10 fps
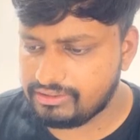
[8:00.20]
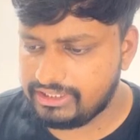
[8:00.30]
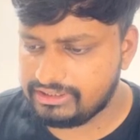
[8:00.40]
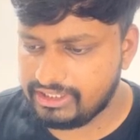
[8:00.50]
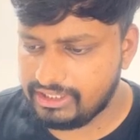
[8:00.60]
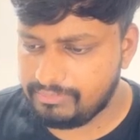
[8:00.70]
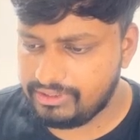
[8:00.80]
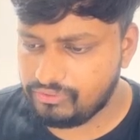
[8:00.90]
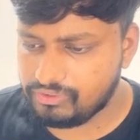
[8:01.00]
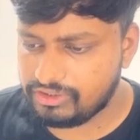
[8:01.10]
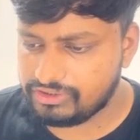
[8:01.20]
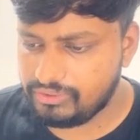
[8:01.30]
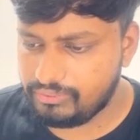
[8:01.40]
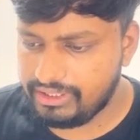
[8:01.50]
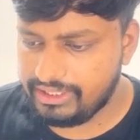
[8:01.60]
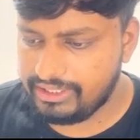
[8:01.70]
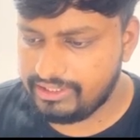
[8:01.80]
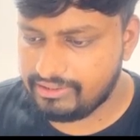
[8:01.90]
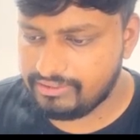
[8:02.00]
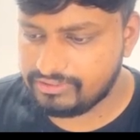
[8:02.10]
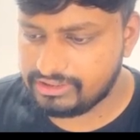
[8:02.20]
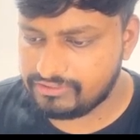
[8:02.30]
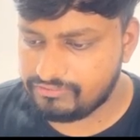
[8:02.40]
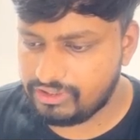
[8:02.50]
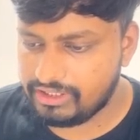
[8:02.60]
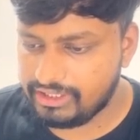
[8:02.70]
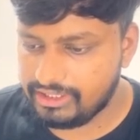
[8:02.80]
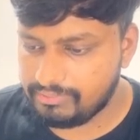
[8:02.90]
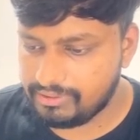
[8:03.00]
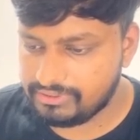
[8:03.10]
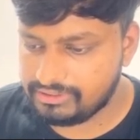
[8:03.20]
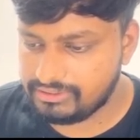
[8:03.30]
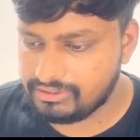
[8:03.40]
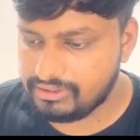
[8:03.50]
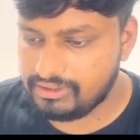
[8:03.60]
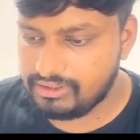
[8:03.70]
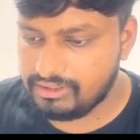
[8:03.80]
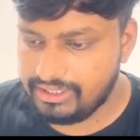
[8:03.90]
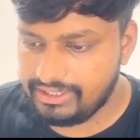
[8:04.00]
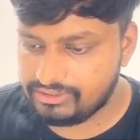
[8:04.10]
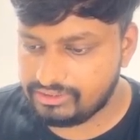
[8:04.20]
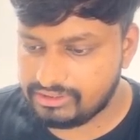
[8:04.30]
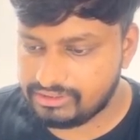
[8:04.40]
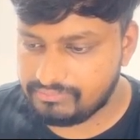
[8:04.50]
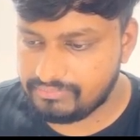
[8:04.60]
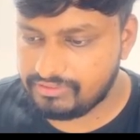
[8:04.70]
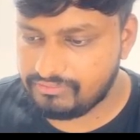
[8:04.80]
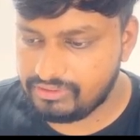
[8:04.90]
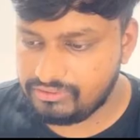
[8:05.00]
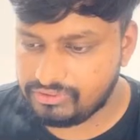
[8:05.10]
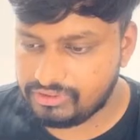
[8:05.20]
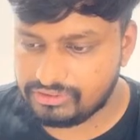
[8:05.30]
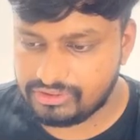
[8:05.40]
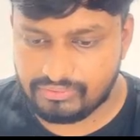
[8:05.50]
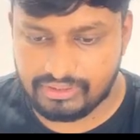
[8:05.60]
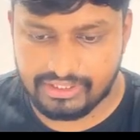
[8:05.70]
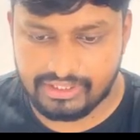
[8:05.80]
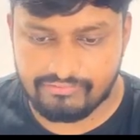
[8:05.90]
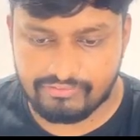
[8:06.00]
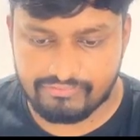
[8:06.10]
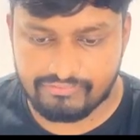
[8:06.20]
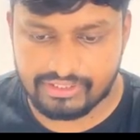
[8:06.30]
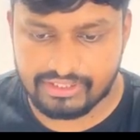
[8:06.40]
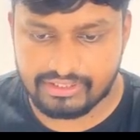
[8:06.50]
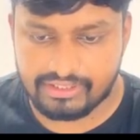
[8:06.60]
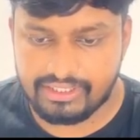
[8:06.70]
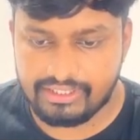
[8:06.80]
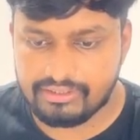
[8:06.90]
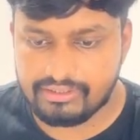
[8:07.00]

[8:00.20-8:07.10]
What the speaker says: Let's keep it 2028 just for learning purpose, right? So December 1 2028 for everything, right?